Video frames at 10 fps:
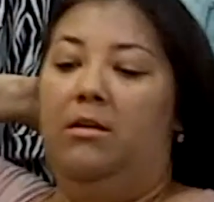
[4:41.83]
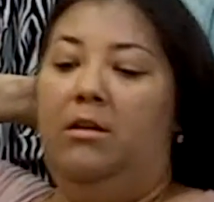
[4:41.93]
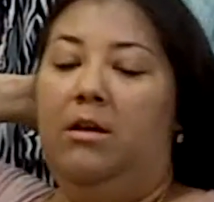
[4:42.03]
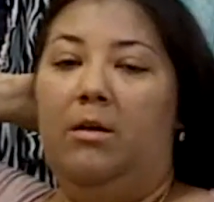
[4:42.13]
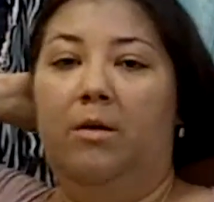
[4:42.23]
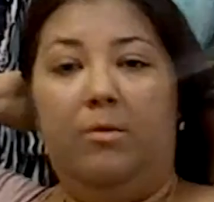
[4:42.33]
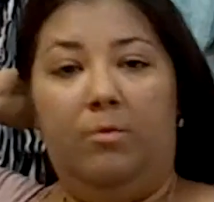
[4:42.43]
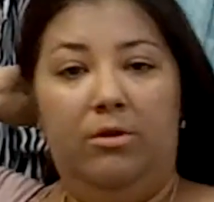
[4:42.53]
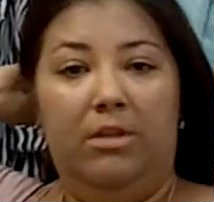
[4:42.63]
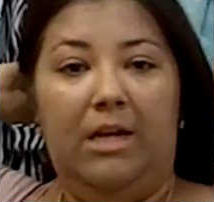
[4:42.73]

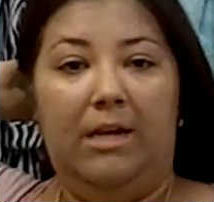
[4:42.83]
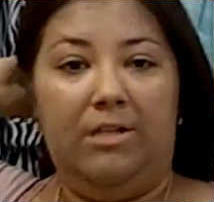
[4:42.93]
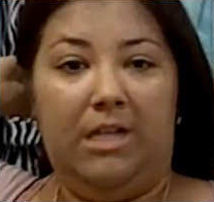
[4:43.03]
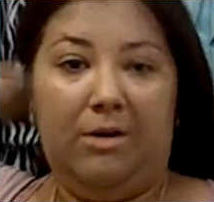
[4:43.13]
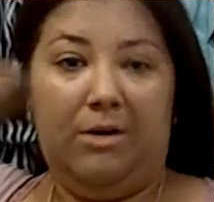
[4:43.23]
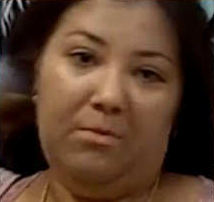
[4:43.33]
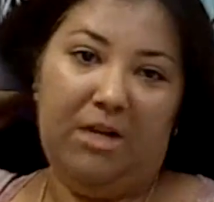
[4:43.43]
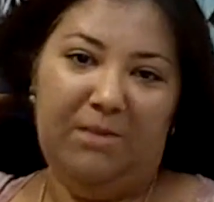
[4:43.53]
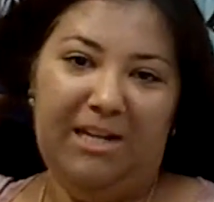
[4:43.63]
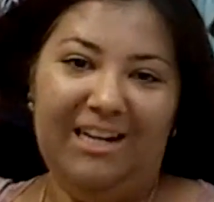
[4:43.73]
Putting the hair serum,
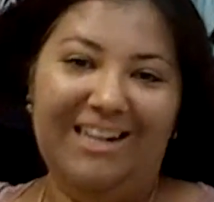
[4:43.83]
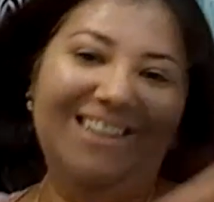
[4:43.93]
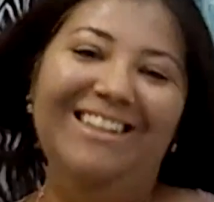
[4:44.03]
I mean.